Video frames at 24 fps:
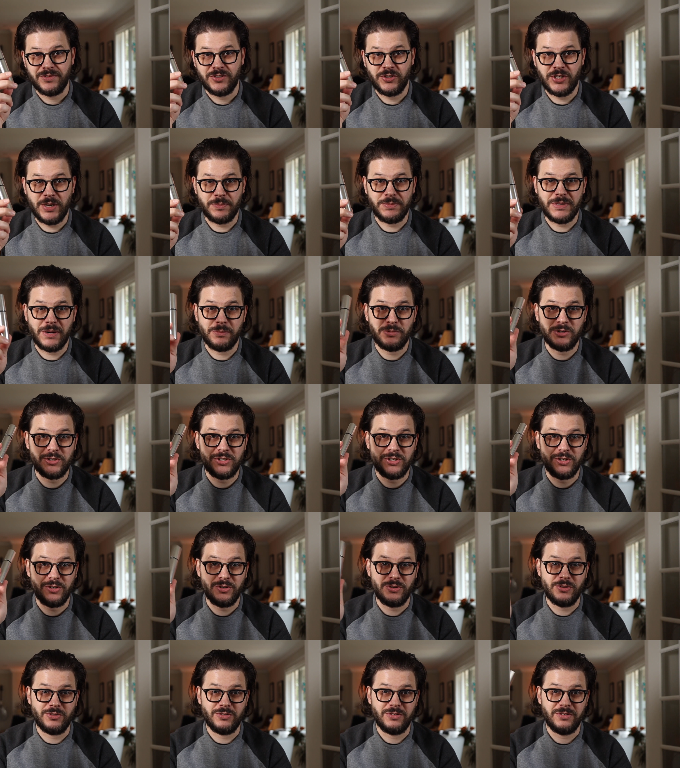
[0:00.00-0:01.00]
Tip number
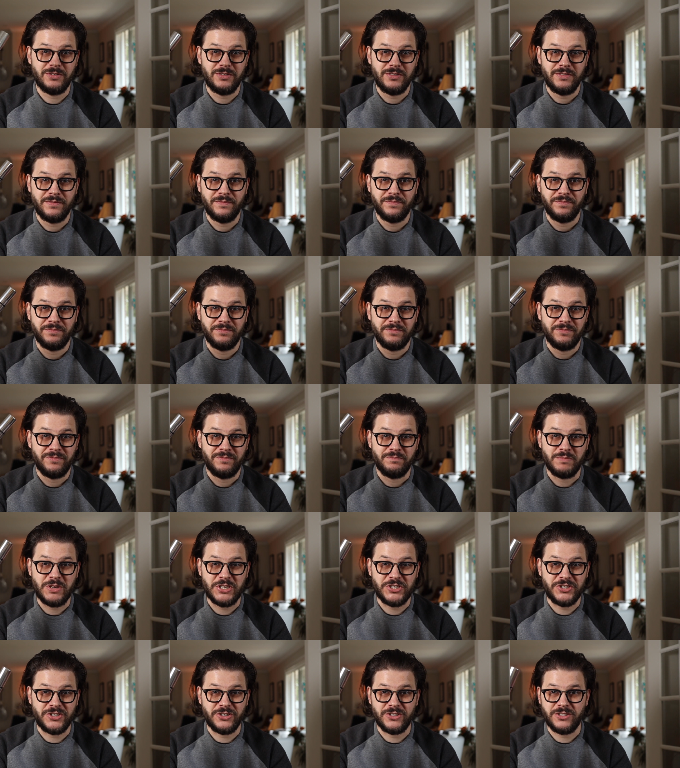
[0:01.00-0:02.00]
2,
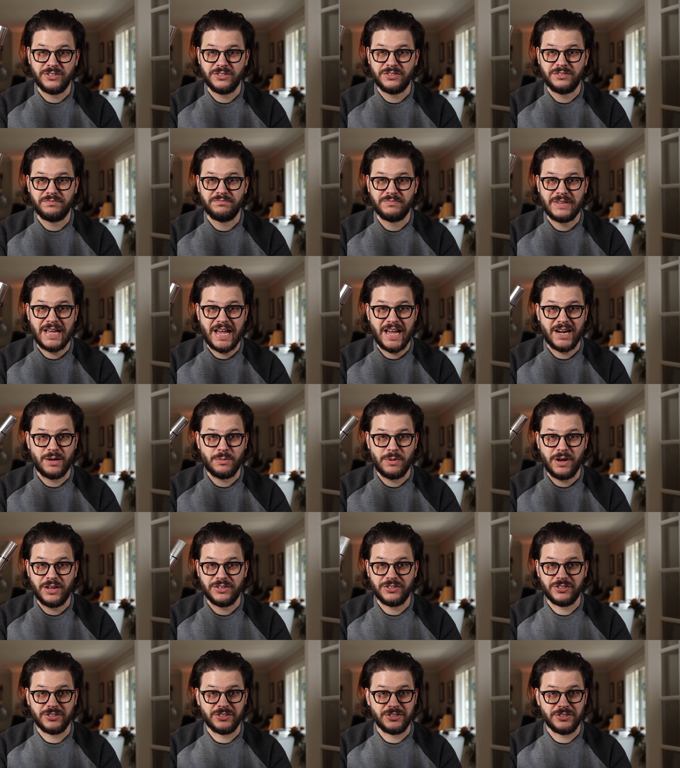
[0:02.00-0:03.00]
misters,
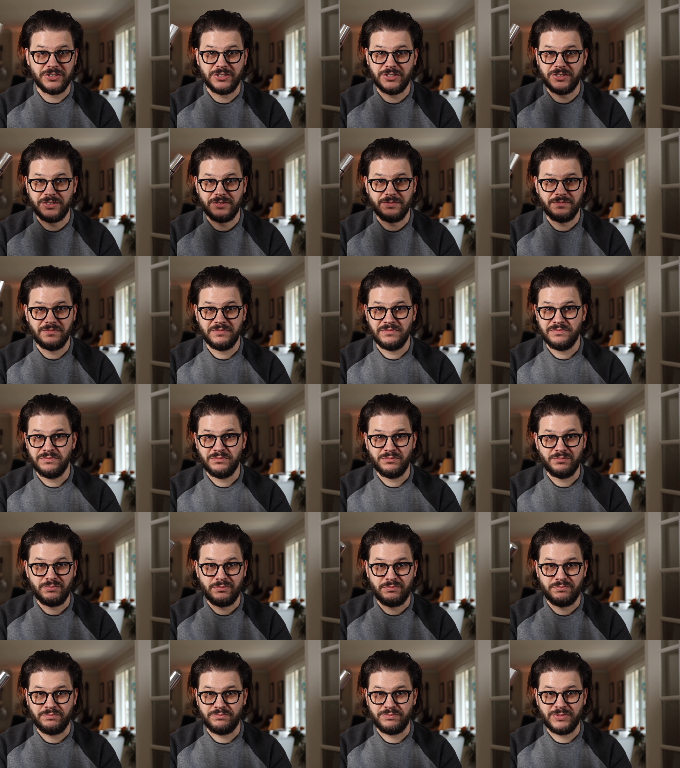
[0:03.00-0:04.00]
atomizers,
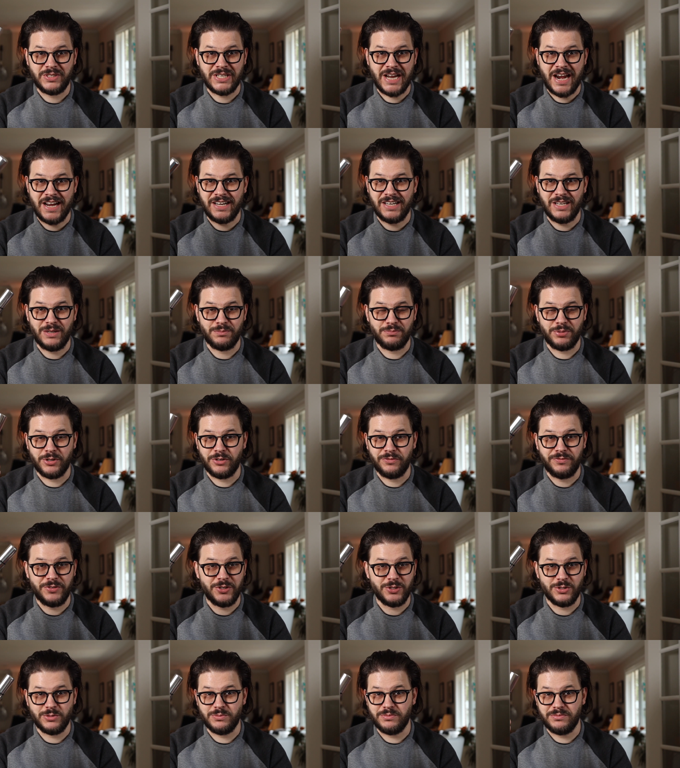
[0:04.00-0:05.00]
tiny
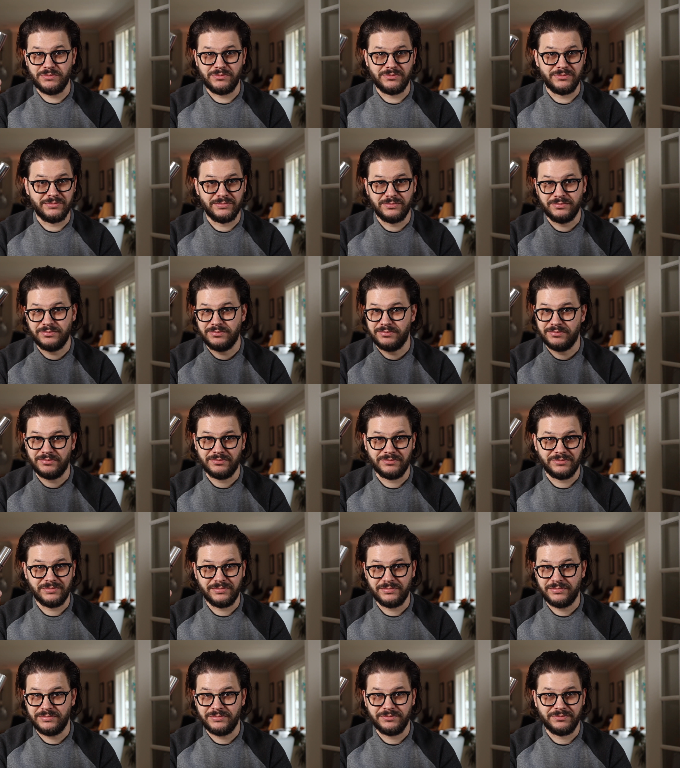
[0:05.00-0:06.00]
perfume
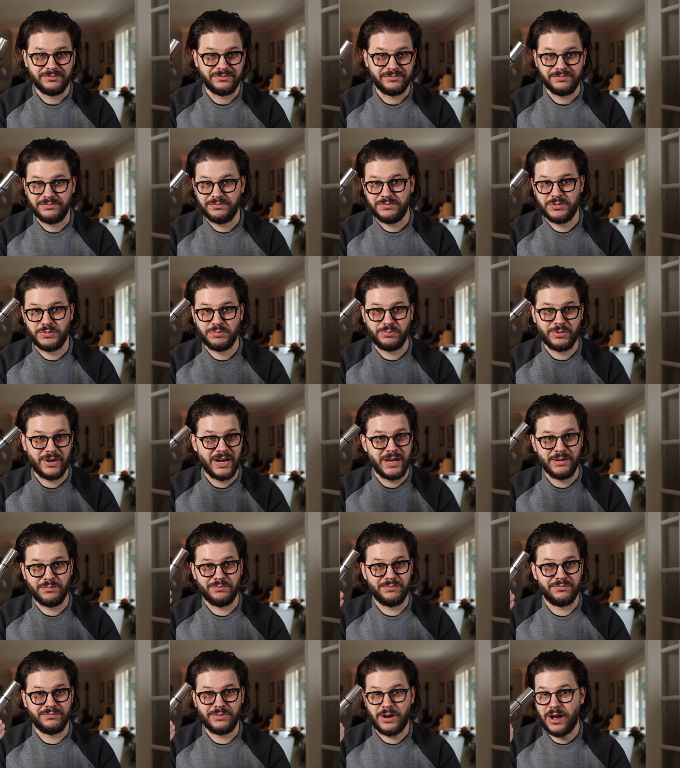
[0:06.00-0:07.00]

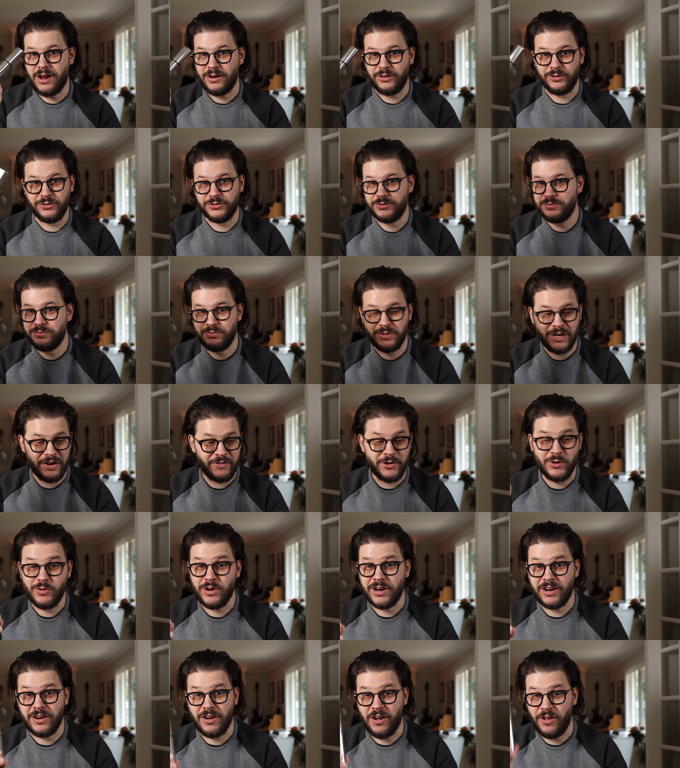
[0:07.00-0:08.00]
spray bottles, whatever
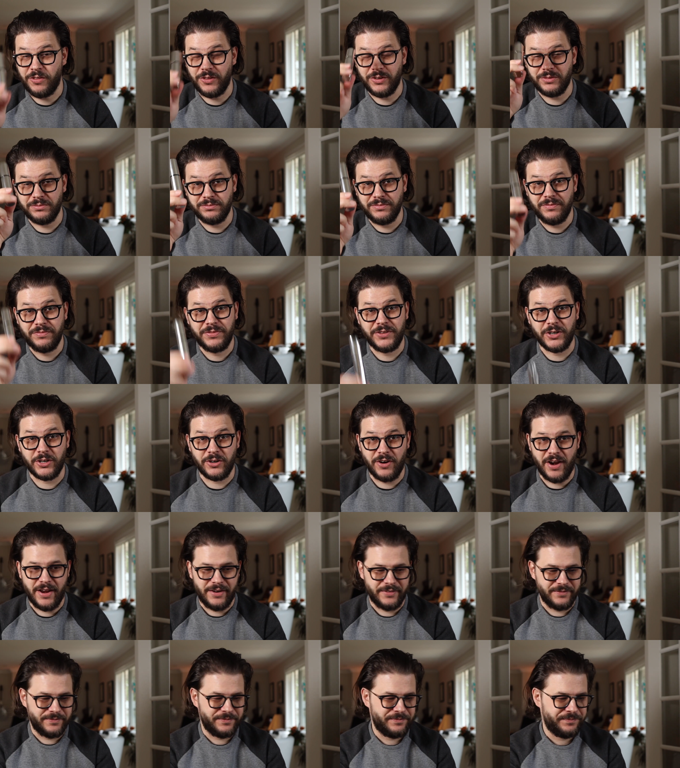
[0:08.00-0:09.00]
you want to call them, they're
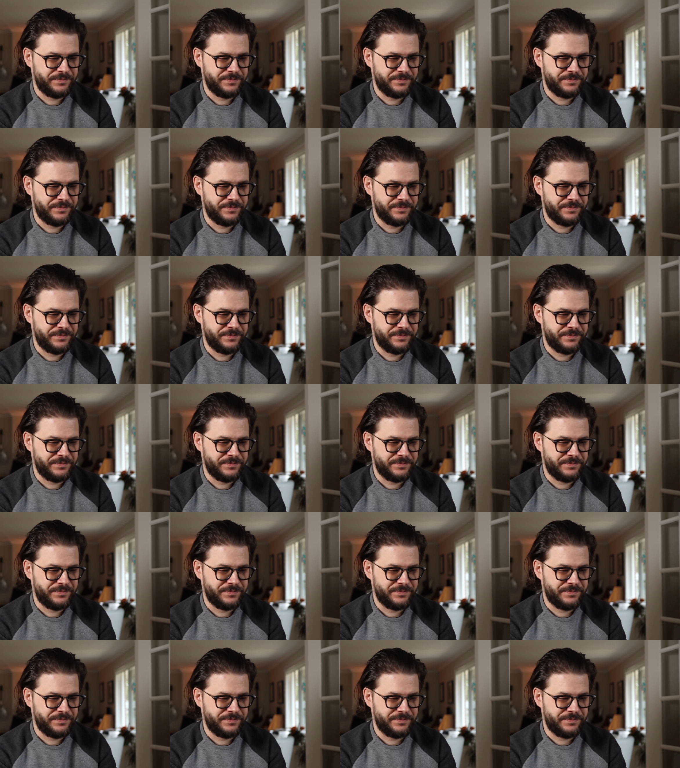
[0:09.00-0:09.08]
great.